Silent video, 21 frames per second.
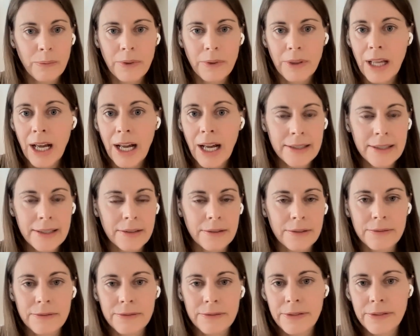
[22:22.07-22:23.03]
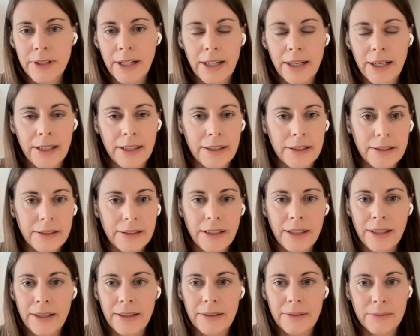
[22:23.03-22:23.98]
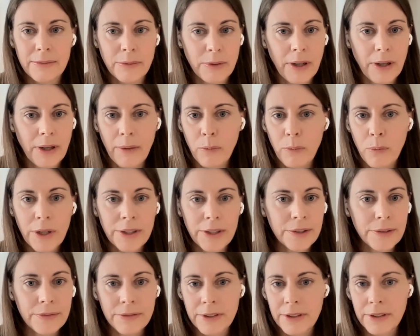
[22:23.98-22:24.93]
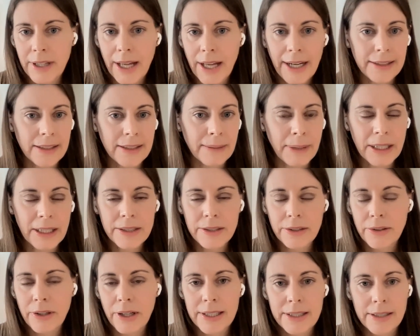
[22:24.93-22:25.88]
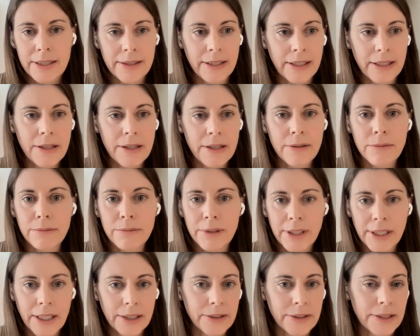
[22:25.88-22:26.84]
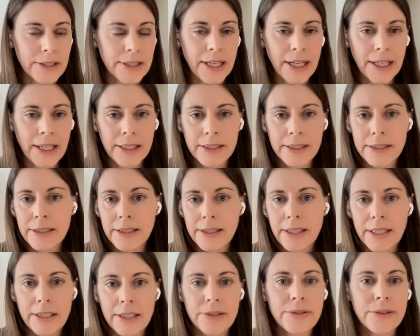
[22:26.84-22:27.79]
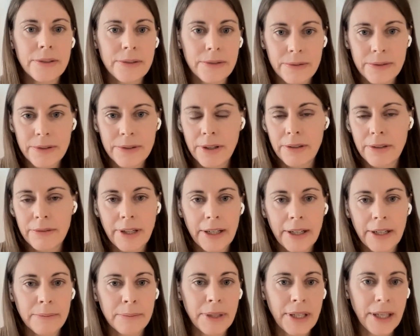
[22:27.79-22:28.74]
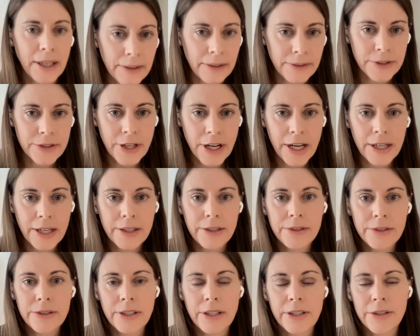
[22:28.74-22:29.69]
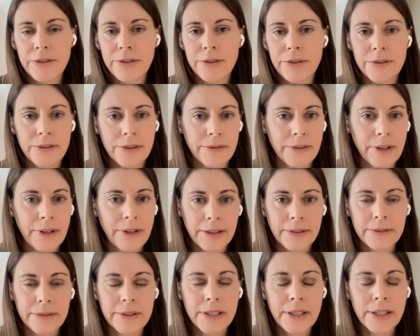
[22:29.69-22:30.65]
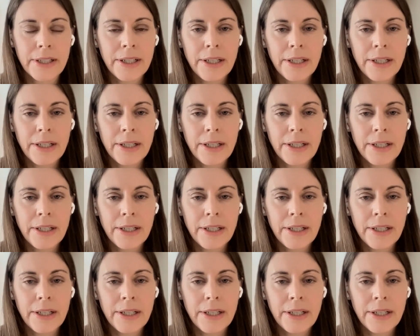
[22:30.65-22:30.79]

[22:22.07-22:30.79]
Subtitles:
lots of wonderful academics across the city who really understand issues around behavior change, issues around